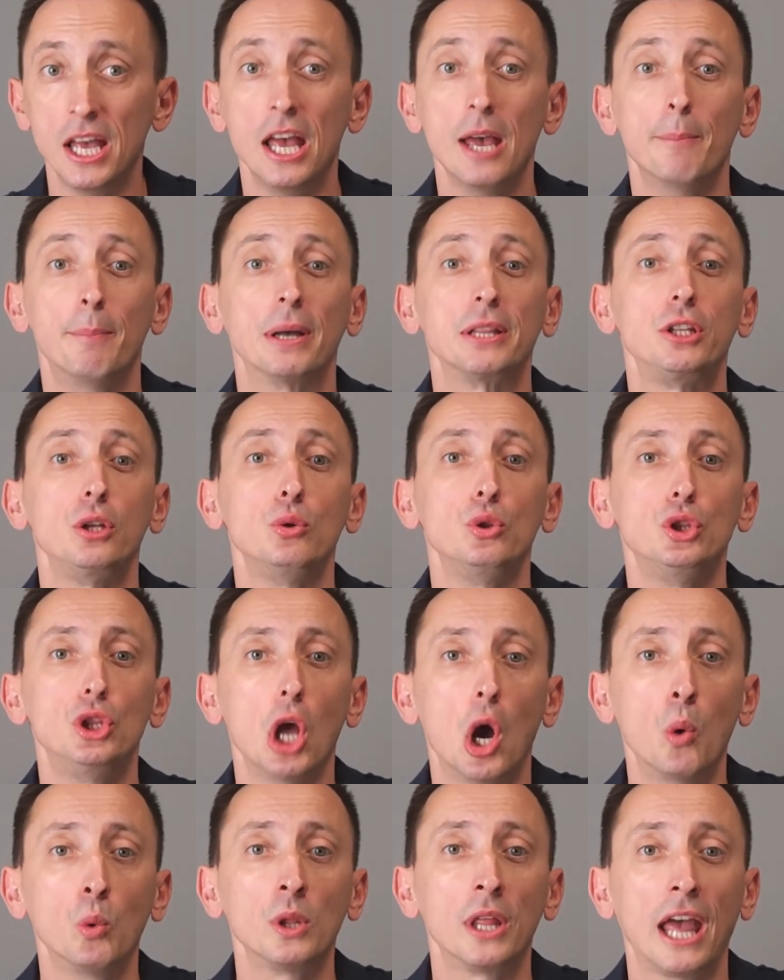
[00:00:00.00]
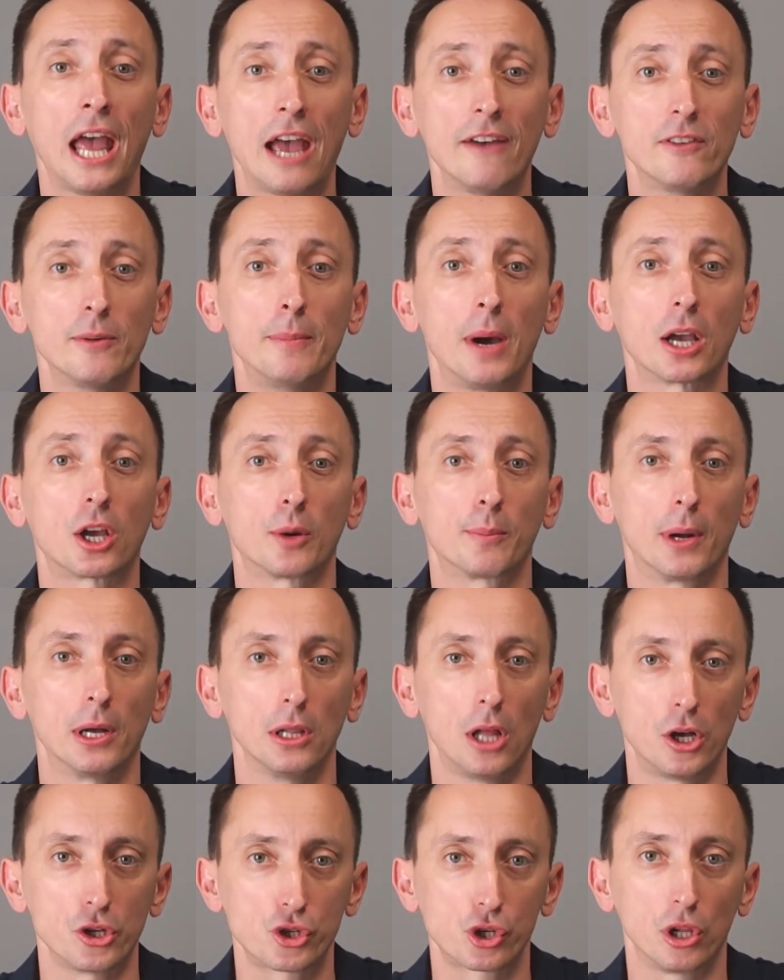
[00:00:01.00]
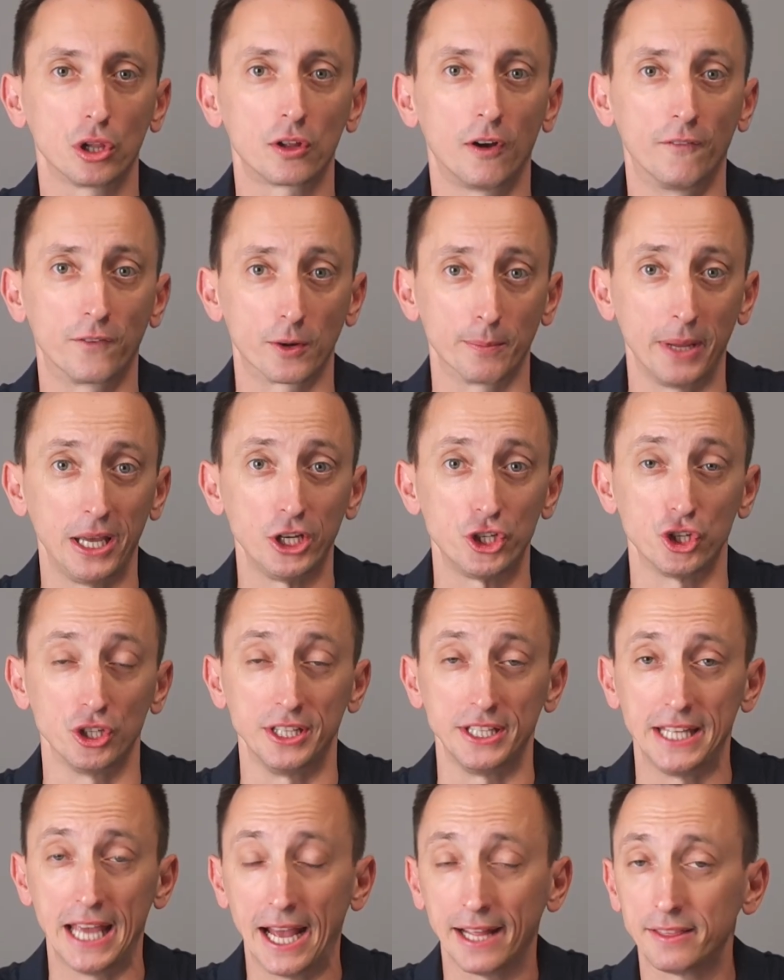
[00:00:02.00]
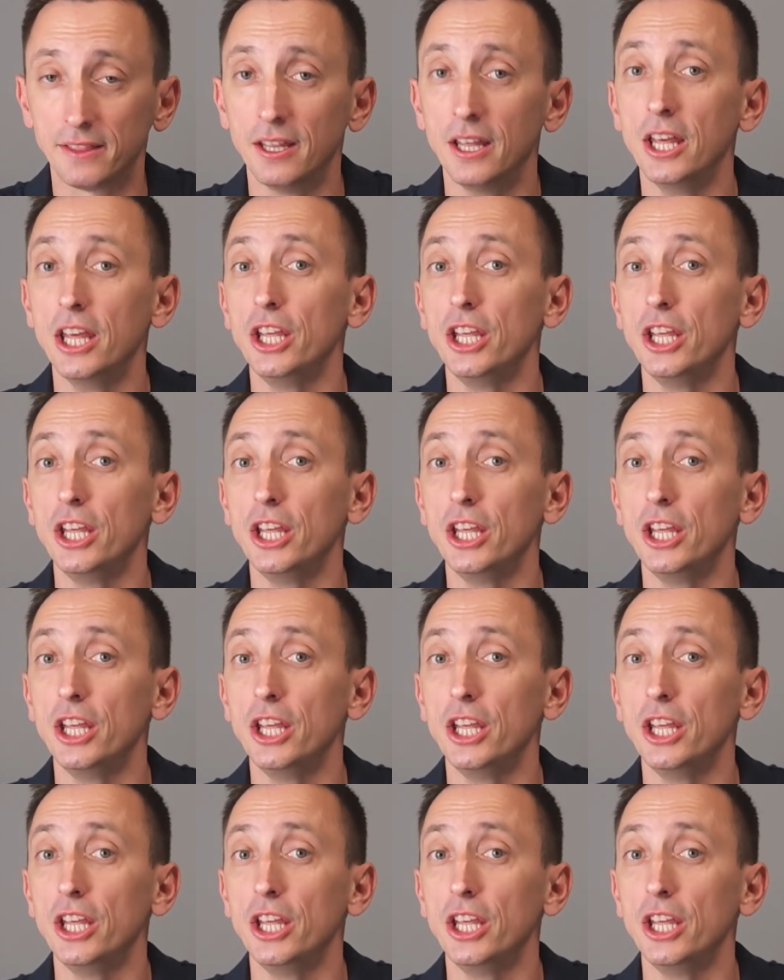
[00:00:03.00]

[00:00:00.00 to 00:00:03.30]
but you don't have a microbiological confirmation yet,